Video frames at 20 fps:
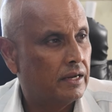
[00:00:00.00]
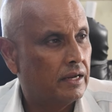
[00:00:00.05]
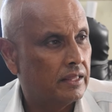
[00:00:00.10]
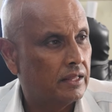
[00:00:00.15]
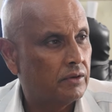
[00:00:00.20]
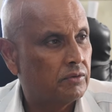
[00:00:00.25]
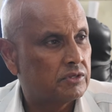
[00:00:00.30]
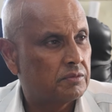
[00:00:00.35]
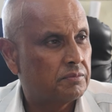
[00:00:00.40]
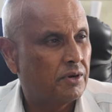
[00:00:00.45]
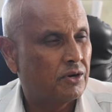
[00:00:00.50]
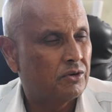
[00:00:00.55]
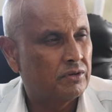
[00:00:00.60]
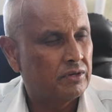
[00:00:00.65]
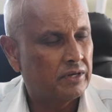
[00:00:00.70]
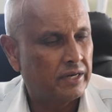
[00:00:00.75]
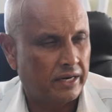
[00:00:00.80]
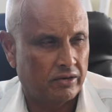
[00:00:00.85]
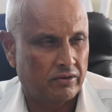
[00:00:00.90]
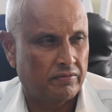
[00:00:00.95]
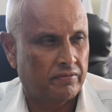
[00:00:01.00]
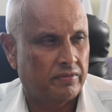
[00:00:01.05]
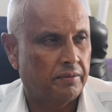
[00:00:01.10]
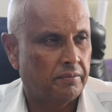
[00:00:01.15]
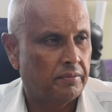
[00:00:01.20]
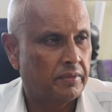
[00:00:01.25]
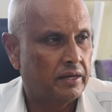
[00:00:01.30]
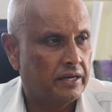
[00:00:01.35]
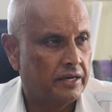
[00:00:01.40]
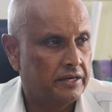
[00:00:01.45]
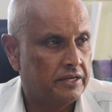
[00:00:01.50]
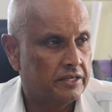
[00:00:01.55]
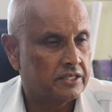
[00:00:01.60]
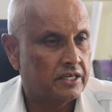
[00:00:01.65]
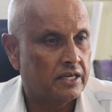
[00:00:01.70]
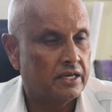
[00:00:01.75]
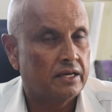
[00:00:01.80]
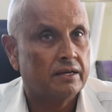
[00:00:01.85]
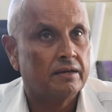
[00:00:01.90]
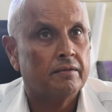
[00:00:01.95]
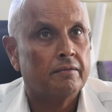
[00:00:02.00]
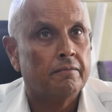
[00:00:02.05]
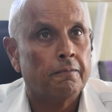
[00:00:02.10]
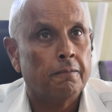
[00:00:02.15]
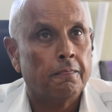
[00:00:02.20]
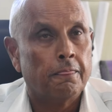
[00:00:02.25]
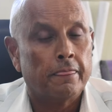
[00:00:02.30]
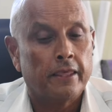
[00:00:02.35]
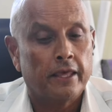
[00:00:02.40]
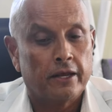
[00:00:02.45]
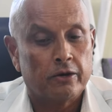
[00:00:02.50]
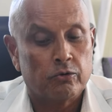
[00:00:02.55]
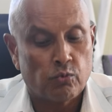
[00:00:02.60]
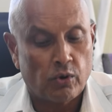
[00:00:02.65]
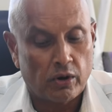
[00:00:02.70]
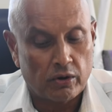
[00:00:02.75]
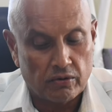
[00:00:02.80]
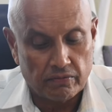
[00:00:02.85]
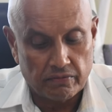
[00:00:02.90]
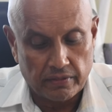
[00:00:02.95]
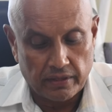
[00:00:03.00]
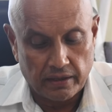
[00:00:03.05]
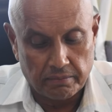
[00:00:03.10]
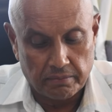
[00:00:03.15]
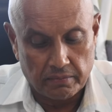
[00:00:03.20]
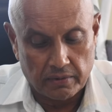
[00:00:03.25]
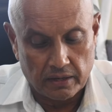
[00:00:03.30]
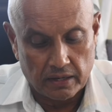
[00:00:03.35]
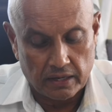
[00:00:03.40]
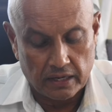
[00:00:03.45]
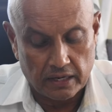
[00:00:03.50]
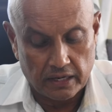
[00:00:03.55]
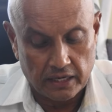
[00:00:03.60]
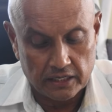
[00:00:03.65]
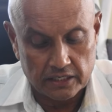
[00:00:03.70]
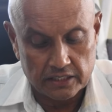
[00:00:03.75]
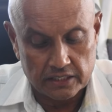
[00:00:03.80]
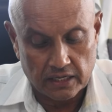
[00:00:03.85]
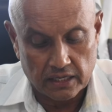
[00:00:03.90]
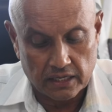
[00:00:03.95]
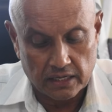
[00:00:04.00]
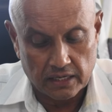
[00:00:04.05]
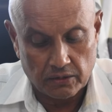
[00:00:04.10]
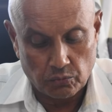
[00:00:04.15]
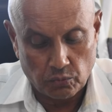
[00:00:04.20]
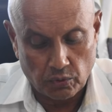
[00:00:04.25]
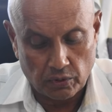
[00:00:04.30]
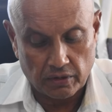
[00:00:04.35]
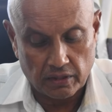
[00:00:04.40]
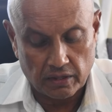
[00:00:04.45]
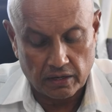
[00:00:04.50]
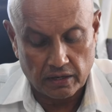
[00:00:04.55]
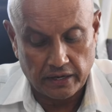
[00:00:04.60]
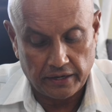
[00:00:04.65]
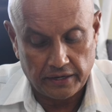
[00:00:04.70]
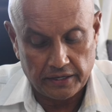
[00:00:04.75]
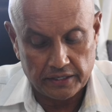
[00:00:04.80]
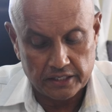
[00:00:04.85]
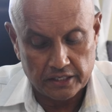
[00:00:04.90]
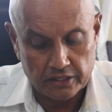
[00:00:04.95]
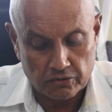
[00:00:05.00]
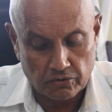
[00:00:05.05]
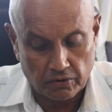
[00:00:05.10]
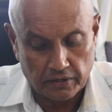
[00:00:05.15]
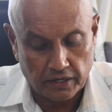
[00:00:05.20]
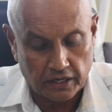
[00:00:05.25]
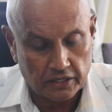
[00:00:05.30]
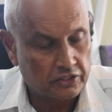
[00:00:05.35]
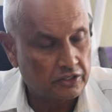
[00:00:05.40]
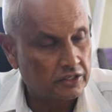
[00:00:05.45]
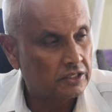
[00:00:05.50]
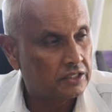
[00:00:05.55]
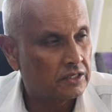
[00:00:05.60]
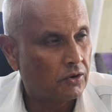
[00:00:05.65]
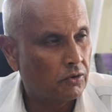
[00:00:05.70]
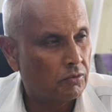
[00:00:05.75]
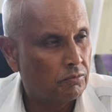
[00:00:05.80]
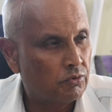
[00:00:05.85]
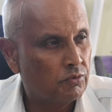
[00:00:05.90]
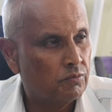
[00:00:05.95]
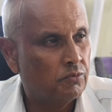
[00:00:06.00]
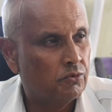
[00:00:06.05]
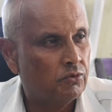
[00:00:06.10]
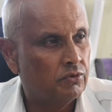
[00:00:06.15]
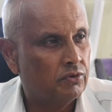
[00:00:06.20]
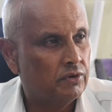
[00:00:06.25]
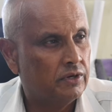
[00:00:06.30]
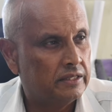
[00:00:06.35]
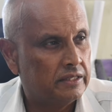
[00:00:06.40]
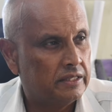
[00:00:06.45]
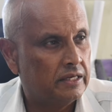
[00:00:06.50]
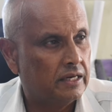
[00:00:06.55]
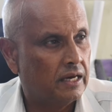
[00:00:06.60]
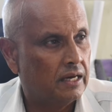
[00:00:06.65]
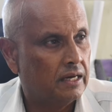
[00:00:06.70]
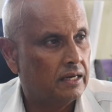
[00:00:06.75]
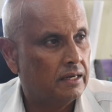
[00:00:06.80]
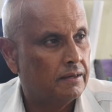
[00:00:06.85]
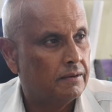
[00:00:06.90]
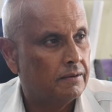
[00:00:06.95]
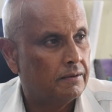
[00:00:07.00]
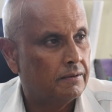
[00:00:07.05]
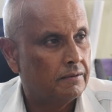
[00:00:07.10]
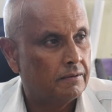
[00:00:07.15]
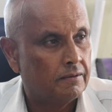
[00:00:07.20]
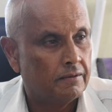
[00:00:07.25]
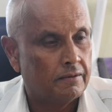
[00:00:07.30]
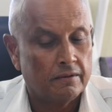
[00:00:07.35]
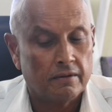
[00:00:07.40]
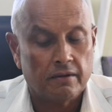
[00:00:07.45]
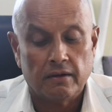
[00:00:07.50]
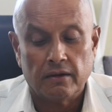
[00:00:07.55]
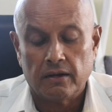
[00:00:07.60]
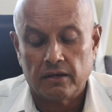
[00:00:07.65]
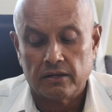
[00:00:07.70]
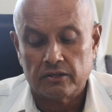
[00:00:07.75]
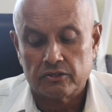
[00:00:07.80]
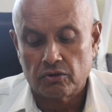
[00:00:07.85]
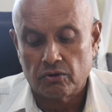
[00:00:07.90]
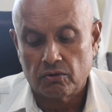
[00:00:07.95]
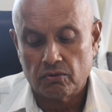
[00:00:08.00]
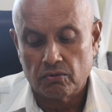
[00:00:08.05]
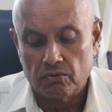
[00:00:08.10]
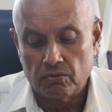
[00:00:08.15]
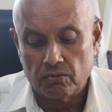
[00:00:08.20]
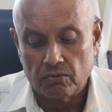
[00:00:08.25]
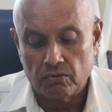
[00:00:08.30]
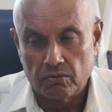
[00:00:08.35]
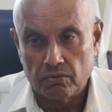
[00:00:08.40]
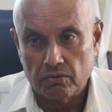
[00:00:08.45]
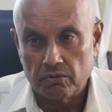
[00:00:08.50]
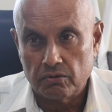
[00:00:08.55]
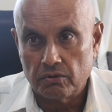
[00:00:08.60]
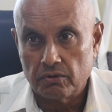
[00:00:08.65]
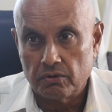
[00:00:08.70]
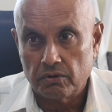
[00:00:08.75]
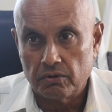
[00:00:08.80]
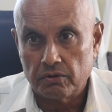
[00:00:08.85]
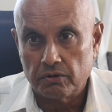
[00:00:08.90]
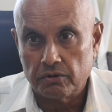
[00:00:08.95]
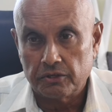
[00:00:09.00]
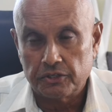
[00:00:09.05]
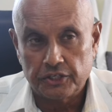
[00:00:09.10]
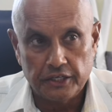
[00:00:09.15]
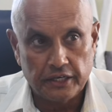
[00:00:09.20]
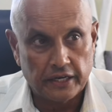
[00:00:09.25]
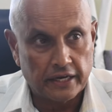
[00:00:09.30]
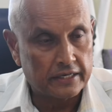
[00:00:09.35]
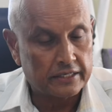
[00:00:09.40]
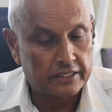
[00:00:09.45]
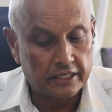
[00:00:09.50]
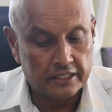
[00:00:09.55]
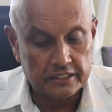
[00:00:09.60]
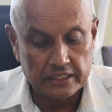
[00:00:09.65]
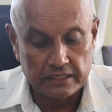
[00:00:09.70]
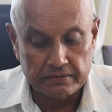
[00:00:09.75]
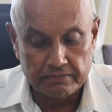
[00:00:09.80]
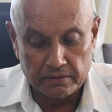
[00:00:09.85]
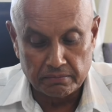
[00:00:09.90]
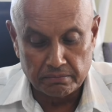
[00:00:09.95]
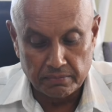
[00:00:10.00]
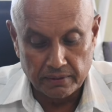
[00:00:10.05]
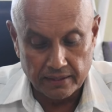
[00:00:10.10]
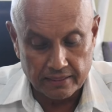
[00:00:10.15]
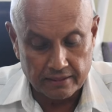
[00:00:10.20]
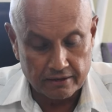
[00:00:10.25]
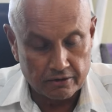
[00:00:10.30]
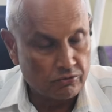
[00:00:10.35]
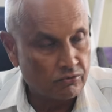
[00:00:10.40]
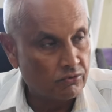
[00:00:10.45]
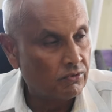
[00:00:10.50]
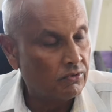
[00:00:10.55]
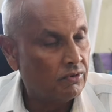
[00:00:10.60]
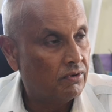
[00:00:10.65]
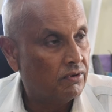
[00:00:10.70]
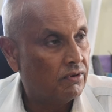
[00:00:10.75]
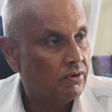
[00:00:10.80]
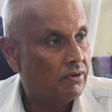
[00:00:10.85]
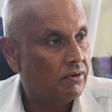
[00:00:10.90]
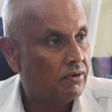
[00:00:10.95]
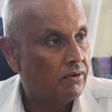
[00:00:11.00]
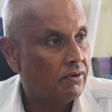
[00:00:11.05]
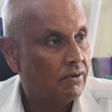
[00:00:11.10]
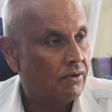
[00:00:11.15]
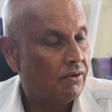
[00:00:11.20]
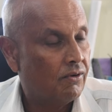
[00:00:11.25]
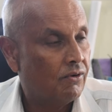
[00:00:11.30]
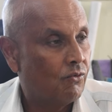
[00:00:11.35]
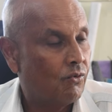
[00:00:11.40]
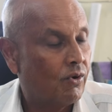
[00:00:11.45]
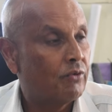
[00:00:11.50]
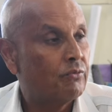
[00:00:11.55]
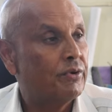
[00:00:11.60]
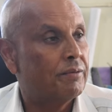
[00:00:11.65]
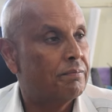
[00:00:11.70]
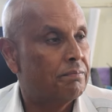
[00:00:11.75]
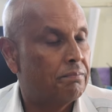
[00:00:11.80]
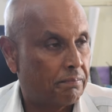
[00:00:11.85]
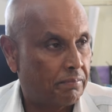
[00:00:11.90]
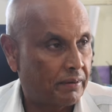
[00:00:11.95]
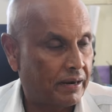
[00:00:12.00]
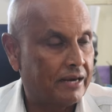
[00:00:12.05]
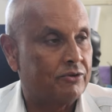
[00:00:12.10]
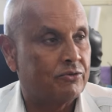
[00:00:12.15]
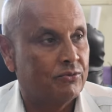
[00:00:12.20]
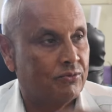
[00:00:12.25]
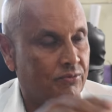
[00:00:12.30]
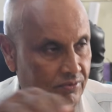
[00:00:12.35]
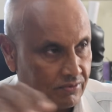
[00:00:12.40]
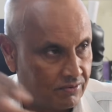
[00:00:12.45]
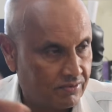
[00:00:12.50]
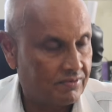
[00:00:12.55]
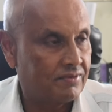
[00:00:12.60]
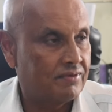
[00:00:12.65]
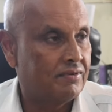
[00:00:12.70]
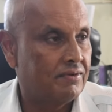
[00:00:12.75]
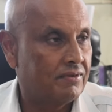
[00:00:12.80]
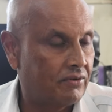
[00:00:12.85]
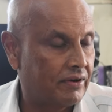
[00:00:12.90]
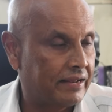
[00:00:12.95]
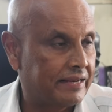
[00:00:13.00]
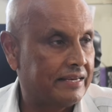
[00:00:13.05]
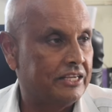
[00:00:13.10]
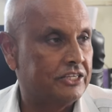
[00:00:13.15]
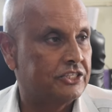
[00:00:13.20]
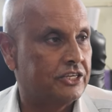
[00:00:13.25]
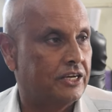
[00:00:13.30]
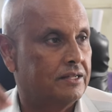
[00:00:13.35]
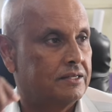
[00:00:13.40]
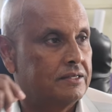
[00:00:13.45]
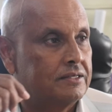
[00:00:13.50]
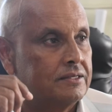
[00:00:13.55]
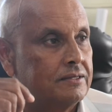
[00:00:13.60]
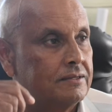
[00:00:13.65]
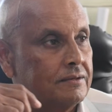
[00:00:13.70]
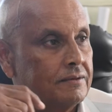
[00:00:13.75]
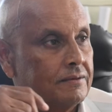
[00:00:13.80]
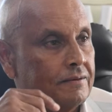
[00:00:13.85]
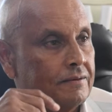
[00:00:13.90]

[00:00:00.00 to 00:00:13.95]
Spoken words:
And there was about 10 of them, the ladies. And one of them is one of the ladies in contention is our Mumbu Litia. So she had just given birth to 1 week prior to collecting shells.